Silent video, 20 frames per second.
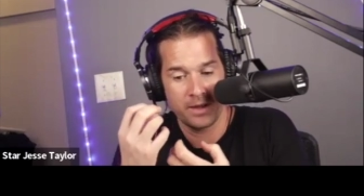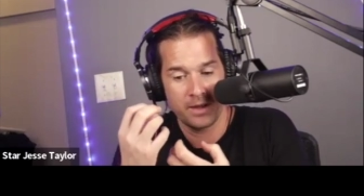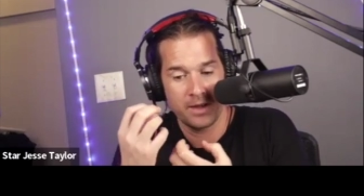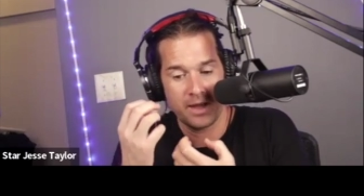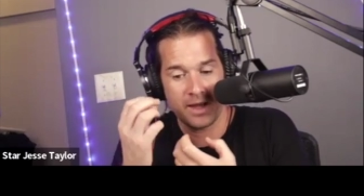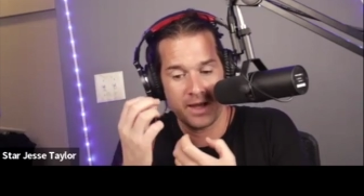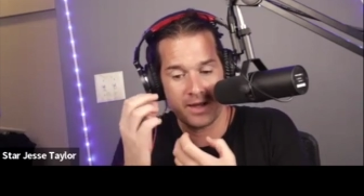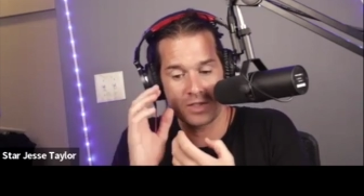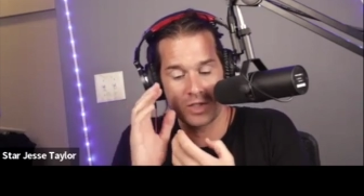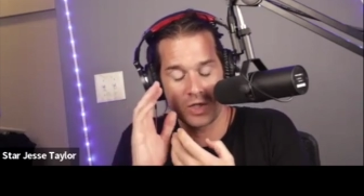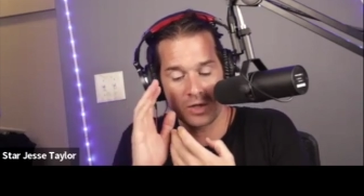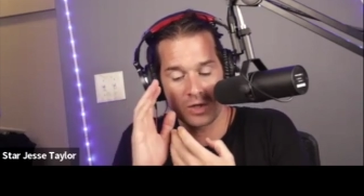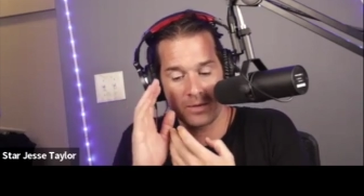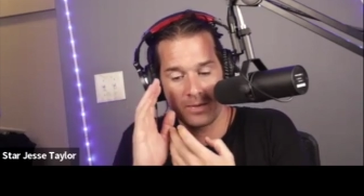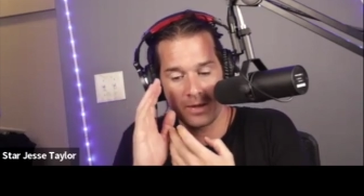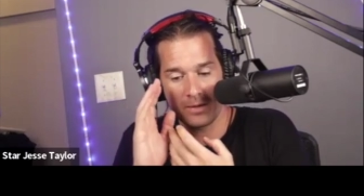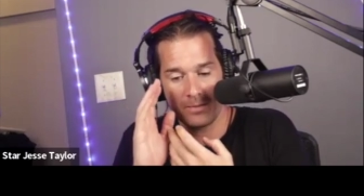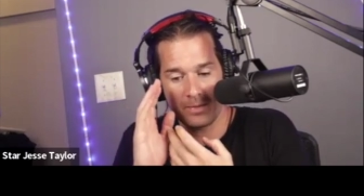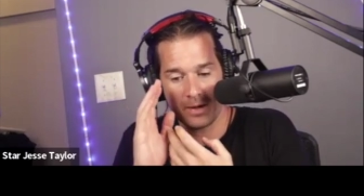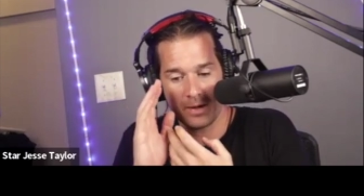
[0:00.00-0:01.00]
And it's going to be
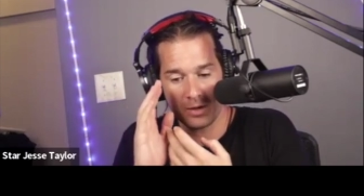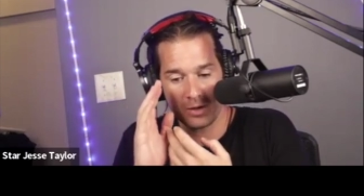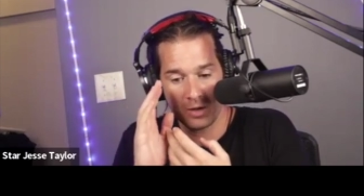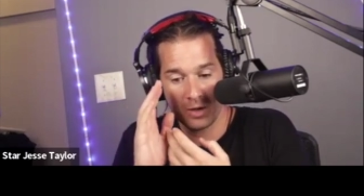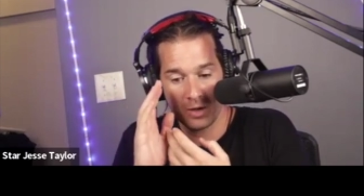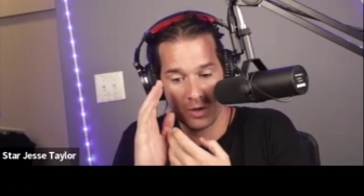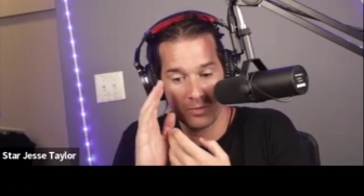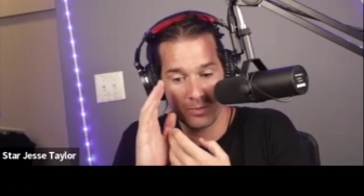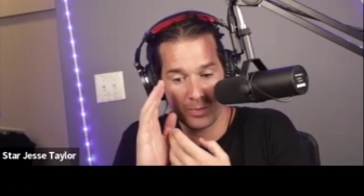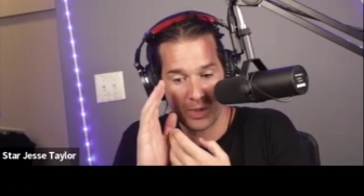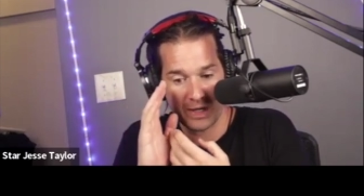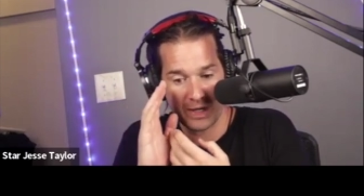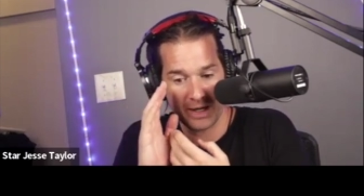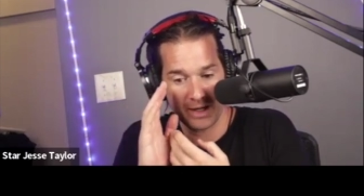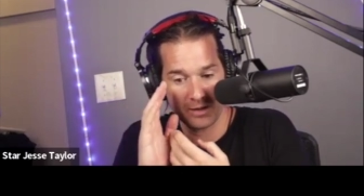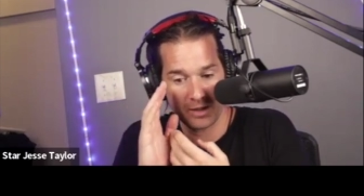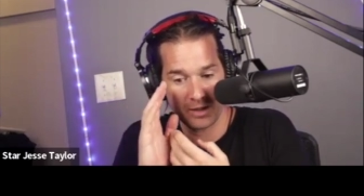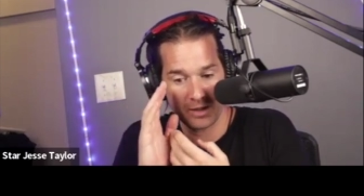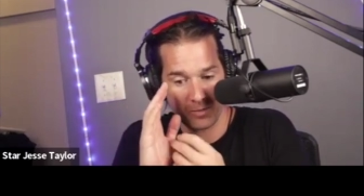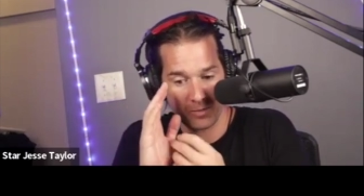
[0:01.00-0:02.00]
about, no,
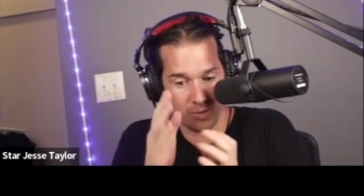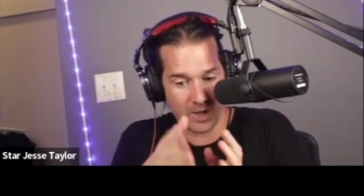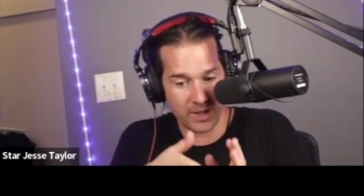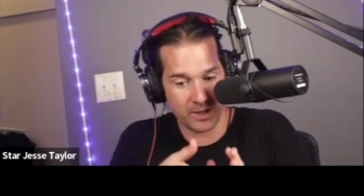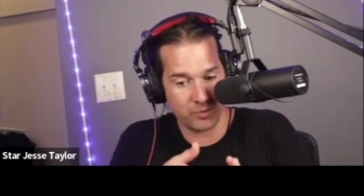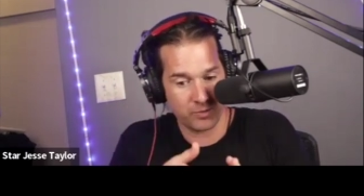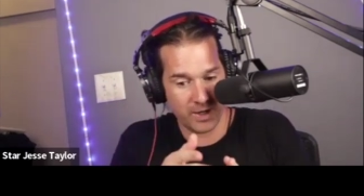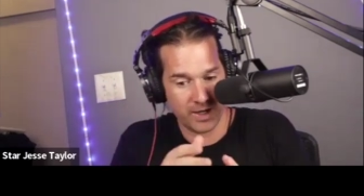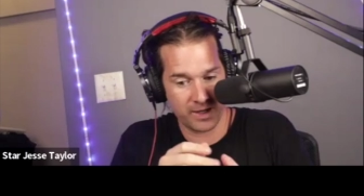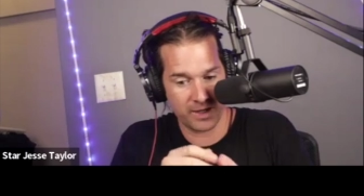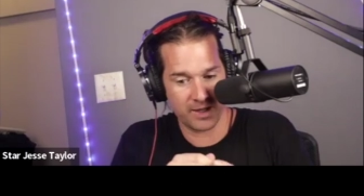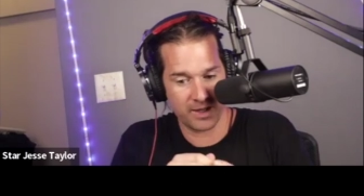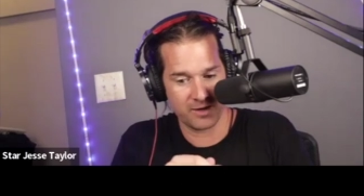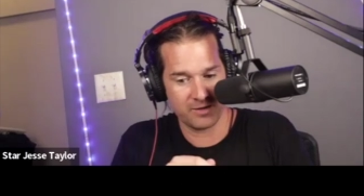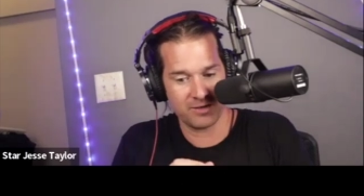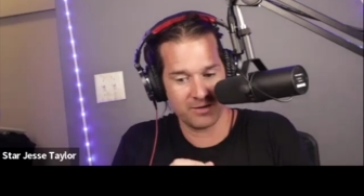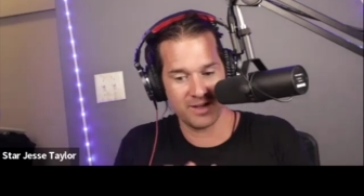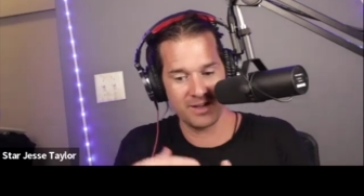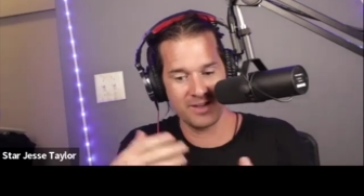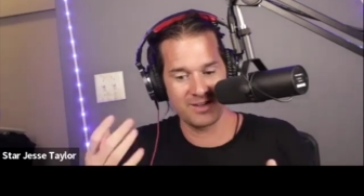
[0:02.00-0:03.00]
brain, I'm running right now.
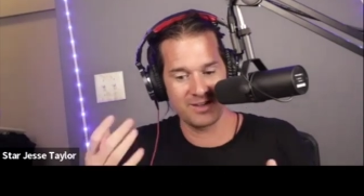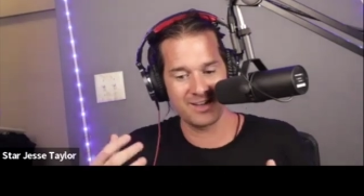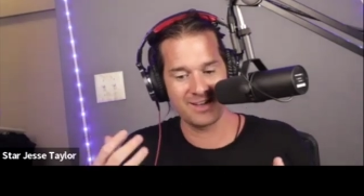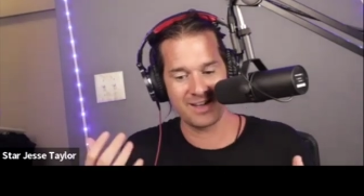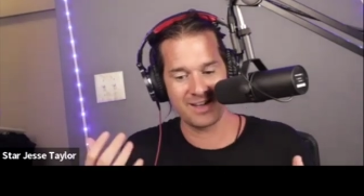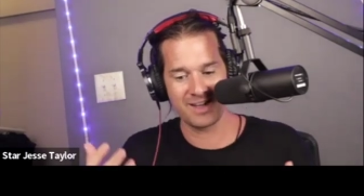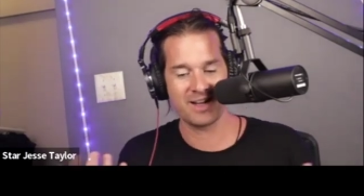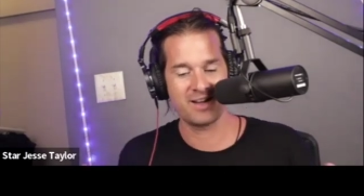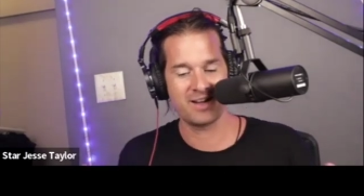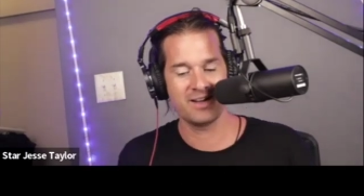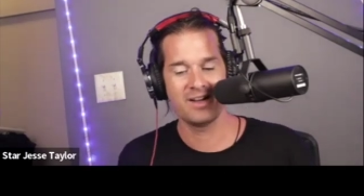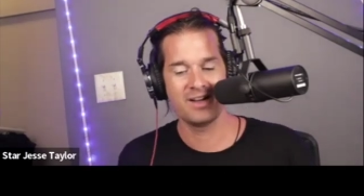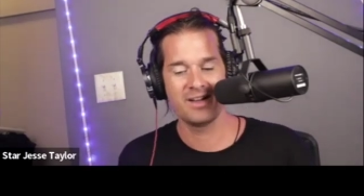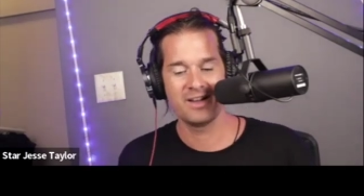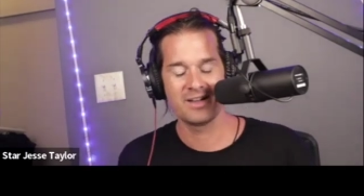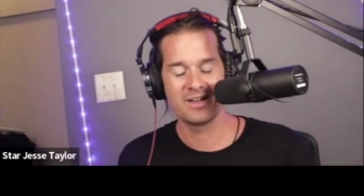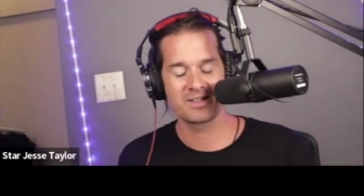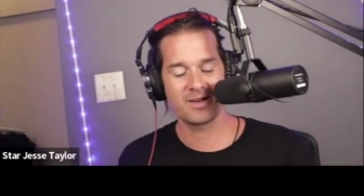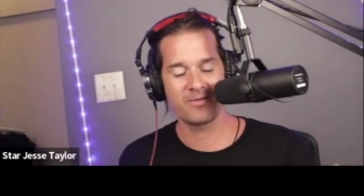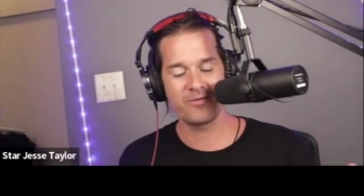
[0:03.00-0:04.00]
And you can, like,
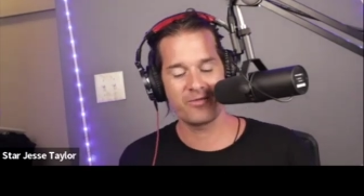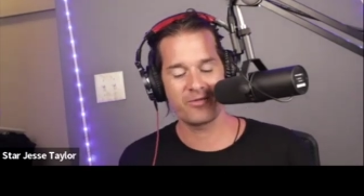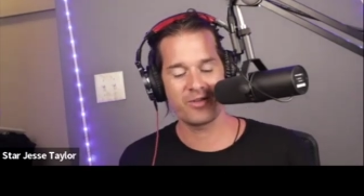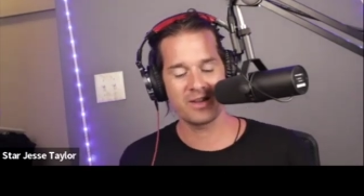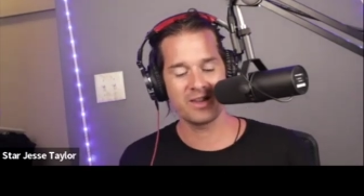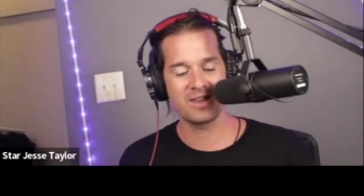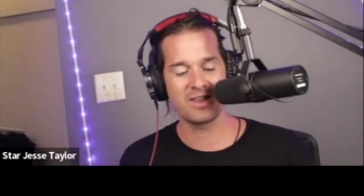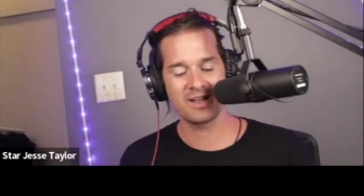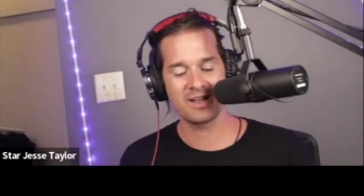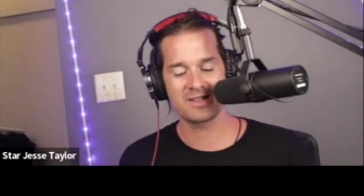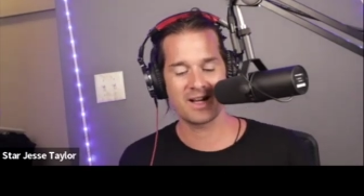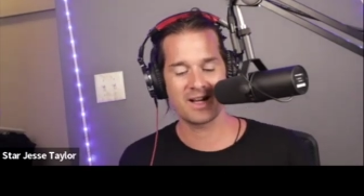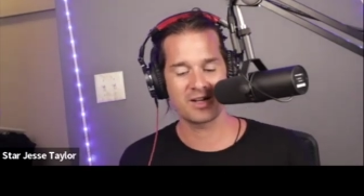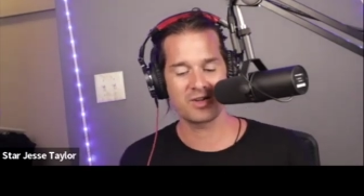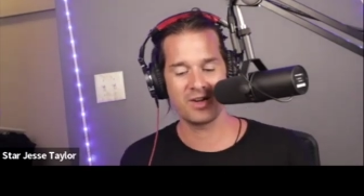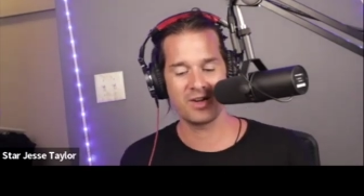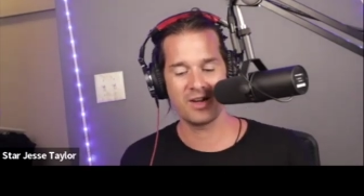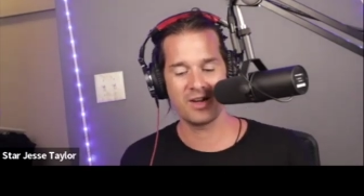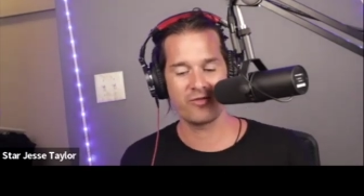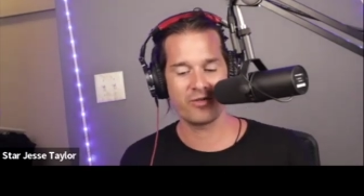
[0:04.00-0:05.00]
some fun things I
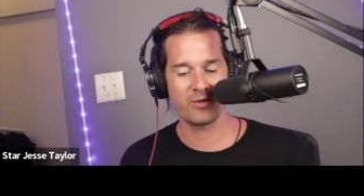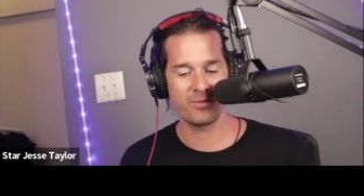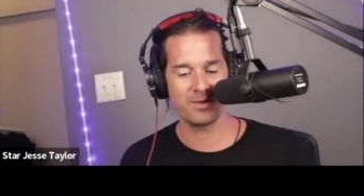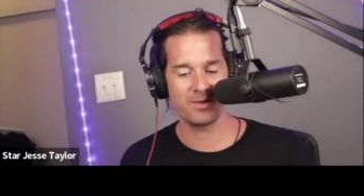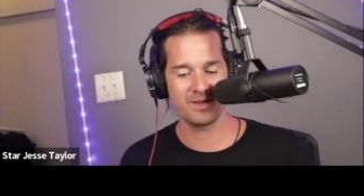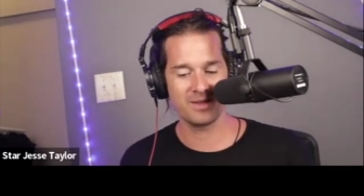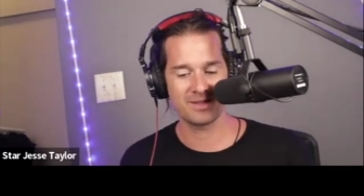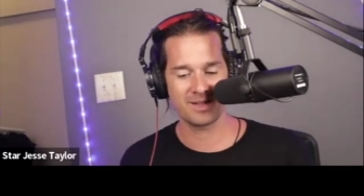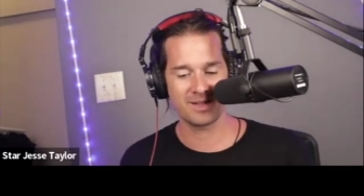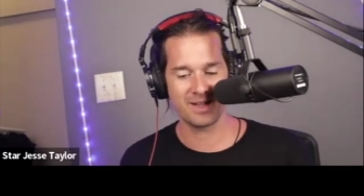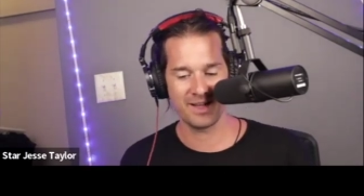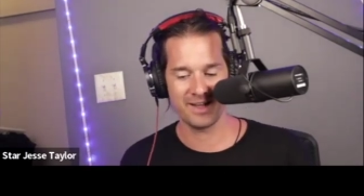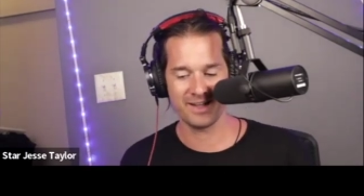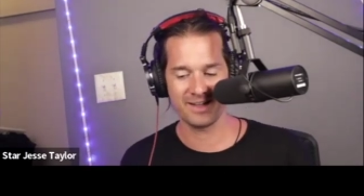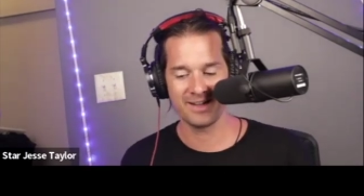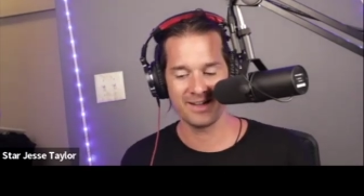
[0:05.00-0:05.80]
created for me is like,